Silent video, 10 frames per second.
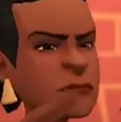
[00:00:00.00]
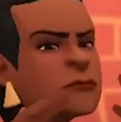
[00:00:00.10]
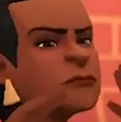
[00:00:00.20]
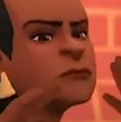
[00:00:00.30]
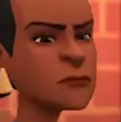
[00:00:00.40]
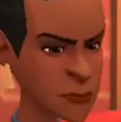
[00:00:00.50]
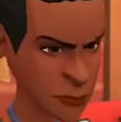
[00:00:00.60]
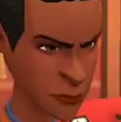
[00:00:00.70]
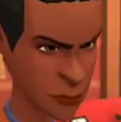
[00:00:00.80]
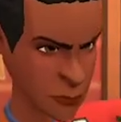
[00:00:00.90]

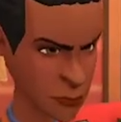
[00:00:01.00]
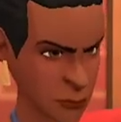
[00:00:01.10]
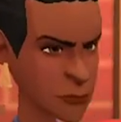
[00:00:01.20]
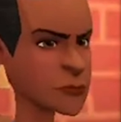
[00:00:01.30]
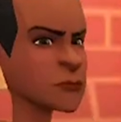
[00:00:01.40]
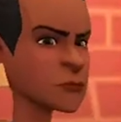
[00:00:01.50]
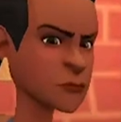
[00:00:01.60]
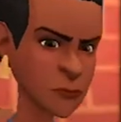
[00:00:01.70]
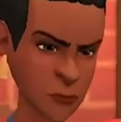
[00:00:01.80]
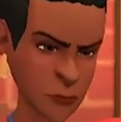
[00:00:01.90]

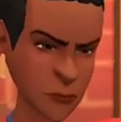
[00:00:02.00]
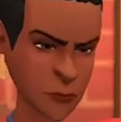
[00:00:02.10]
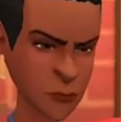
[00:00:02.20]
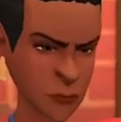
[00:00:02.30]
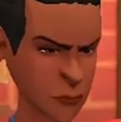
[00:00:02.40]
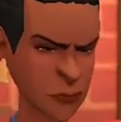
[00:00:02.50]
Nothing is said.